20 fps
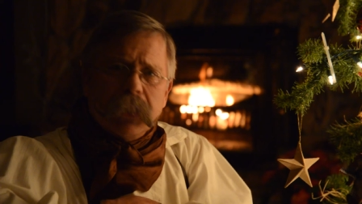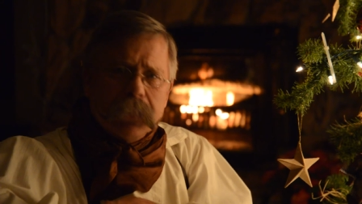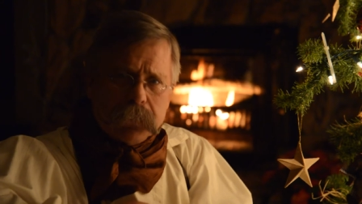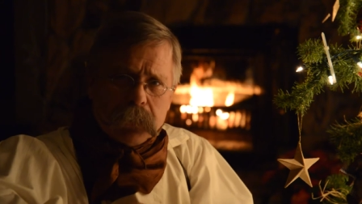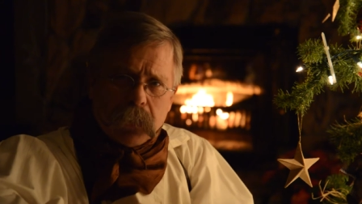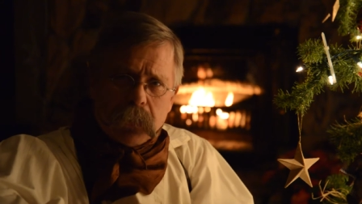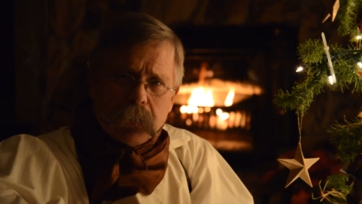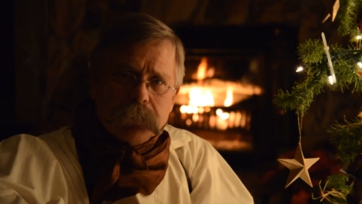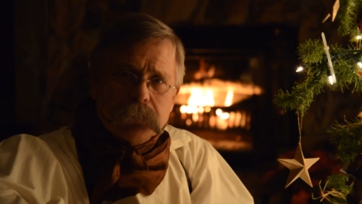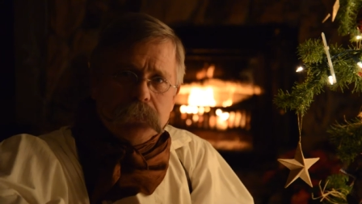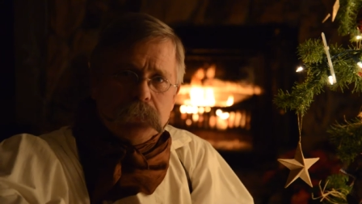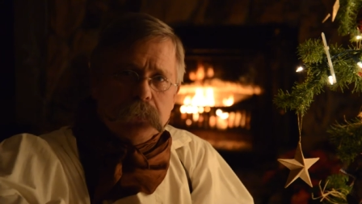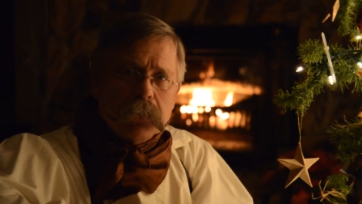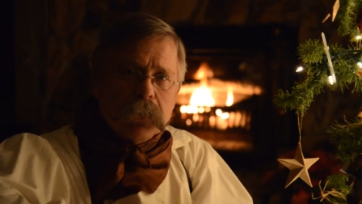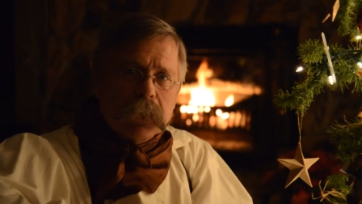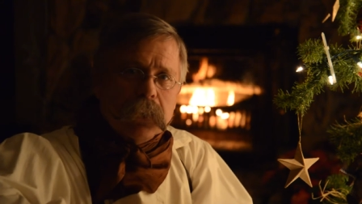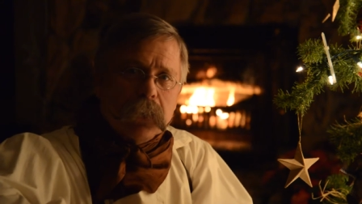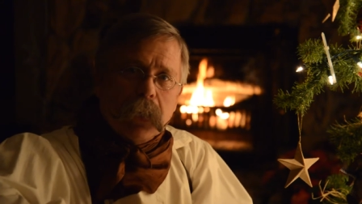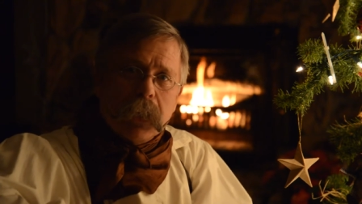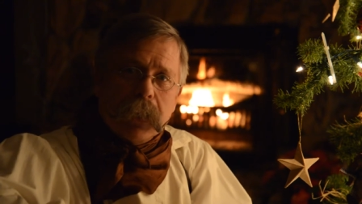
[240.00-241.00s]
dawn's
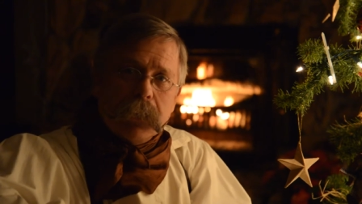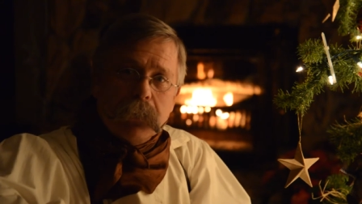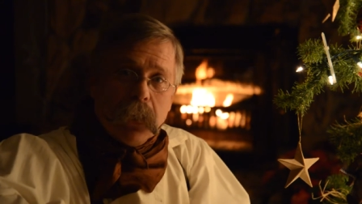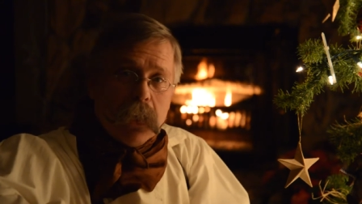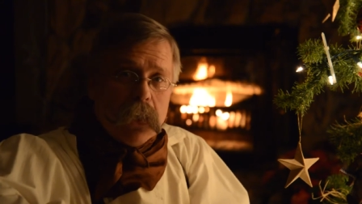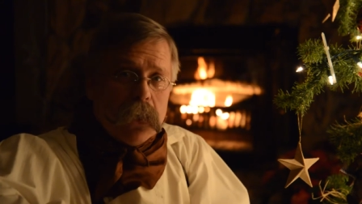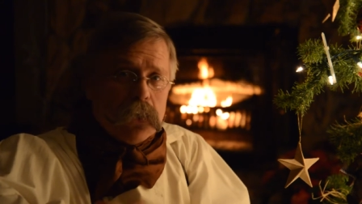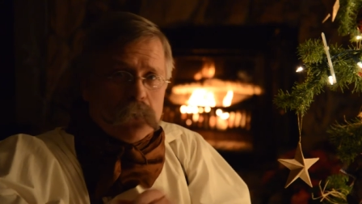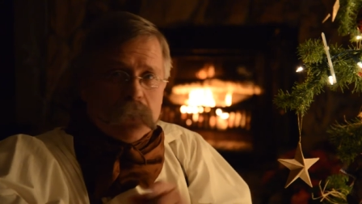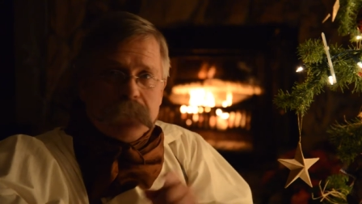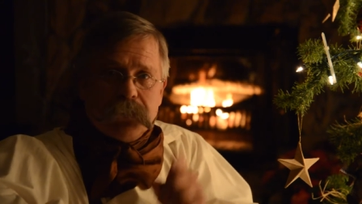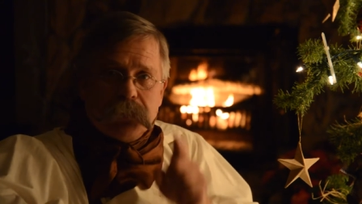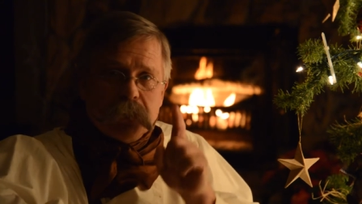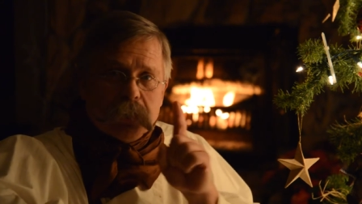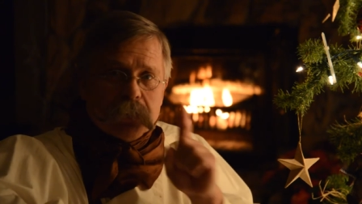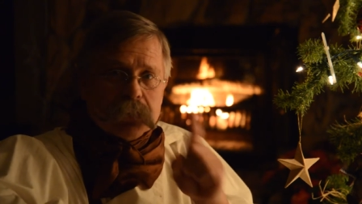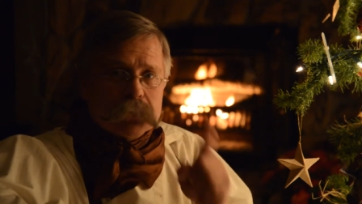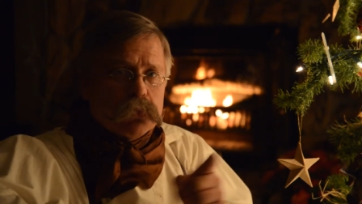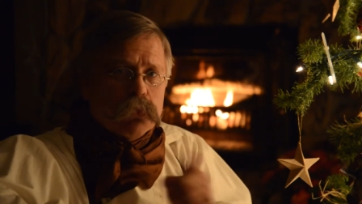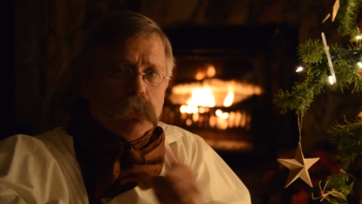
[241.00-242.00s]
early light with
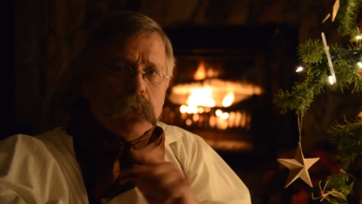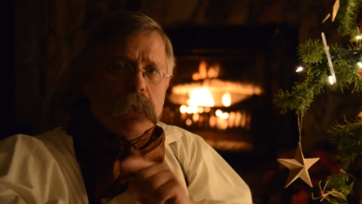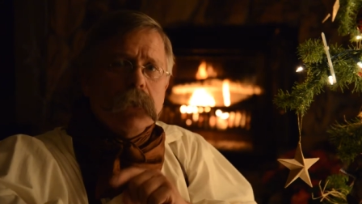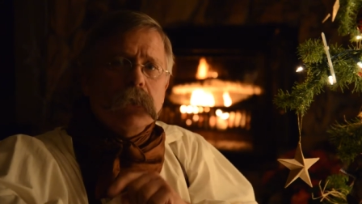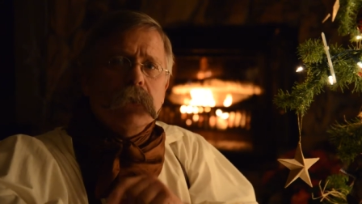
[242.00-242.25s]
just one